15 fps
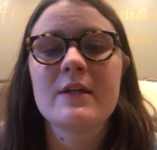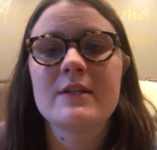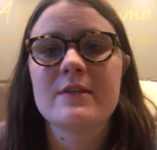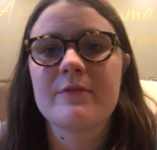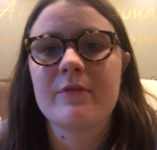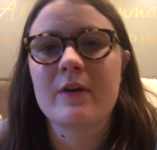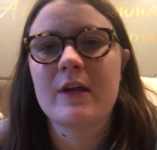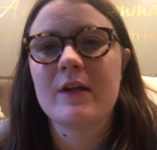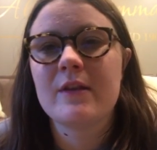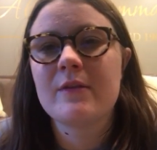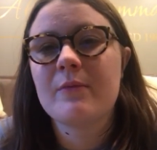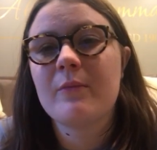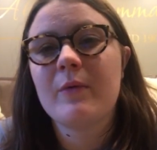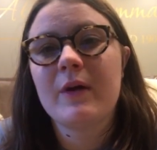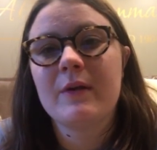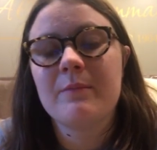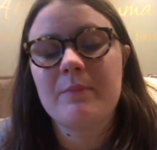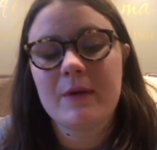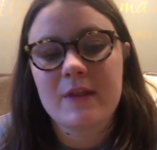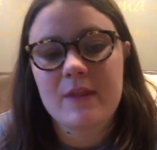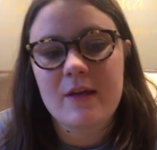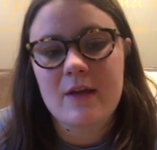different, one
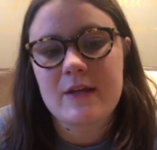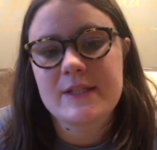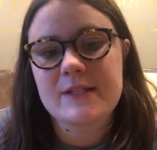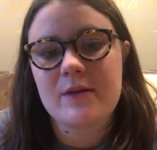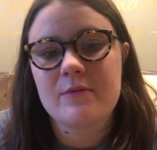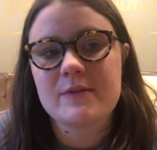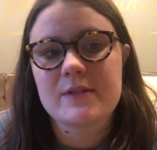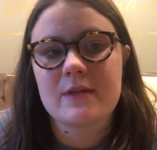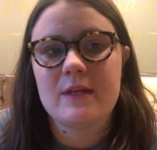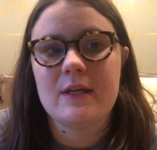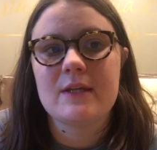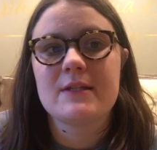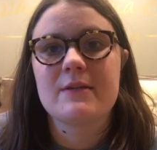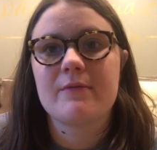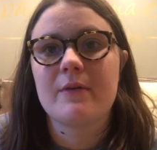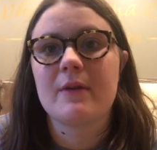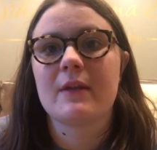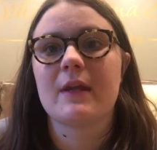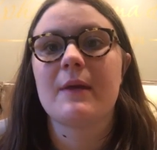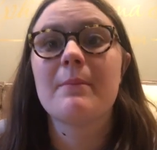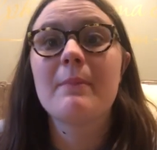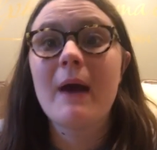big thing I saw was looking at different
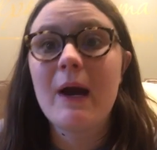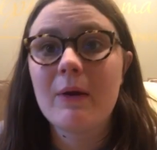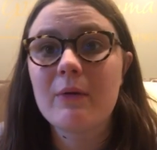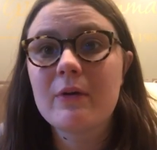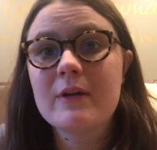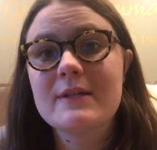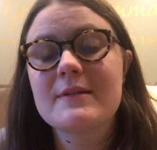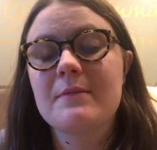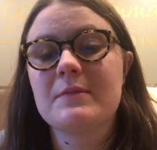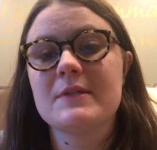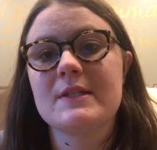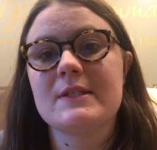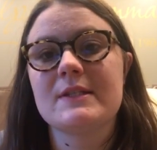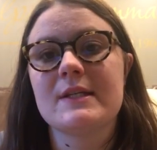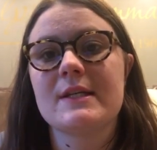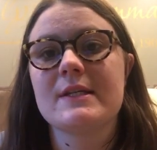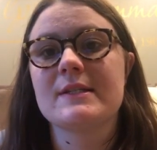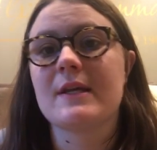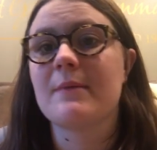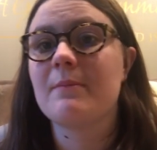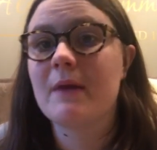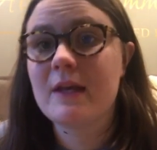like powdery substances
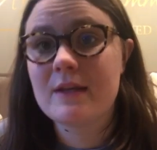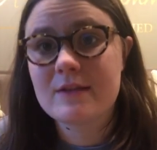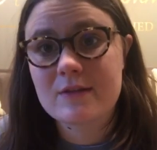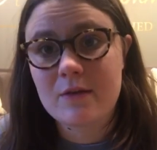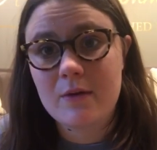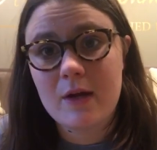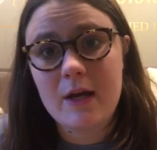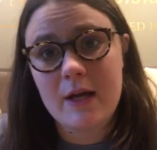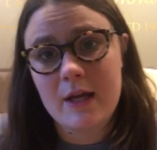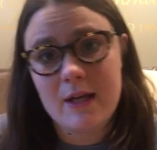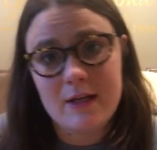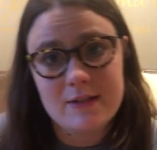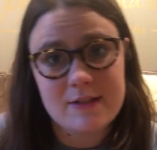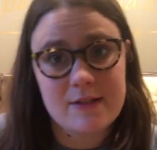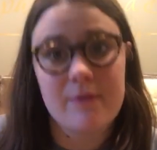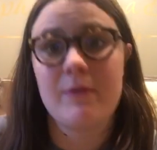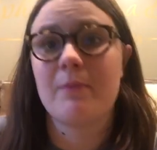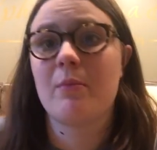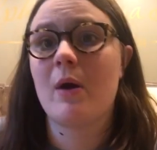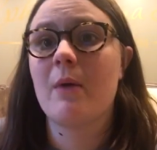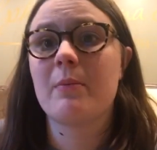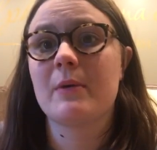like baking soda and its different
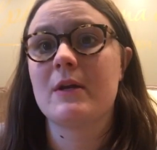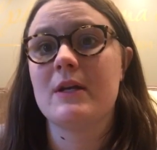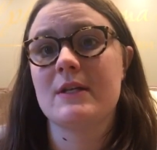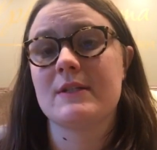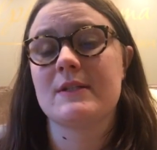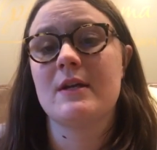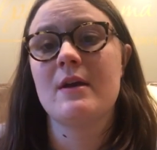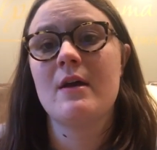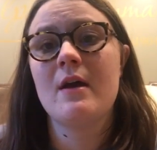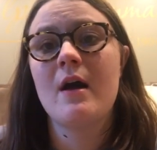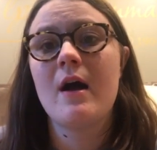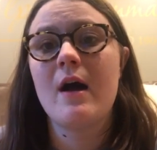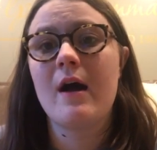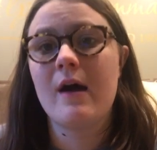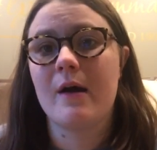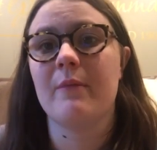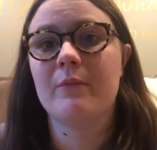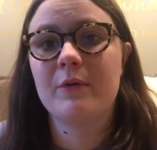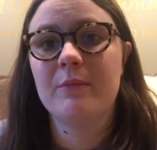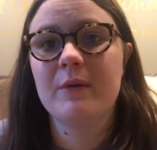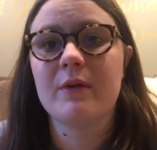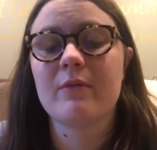properties
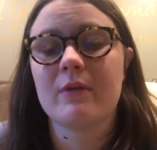would be